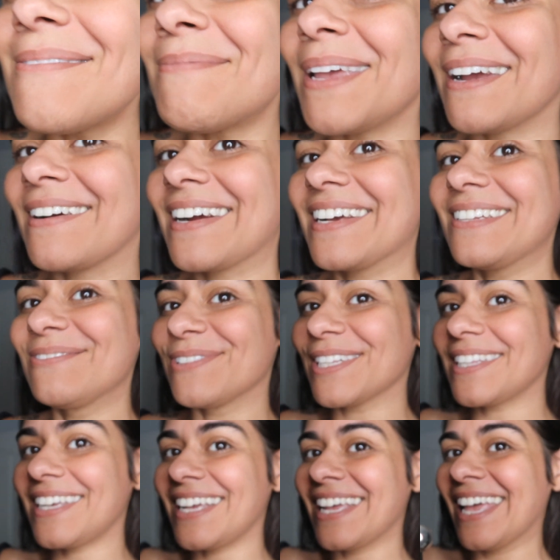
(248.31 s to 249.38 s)
the mirror and
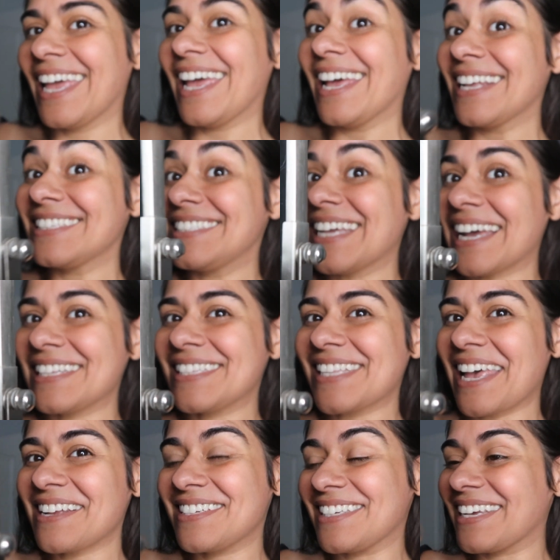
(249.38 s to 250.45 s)
really
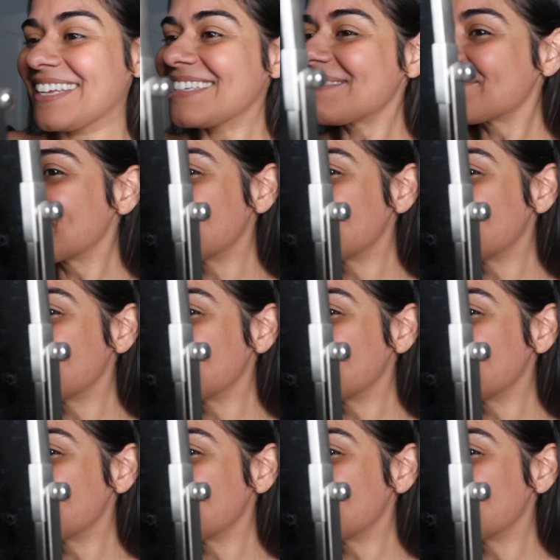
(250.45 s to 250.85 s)
dissect it.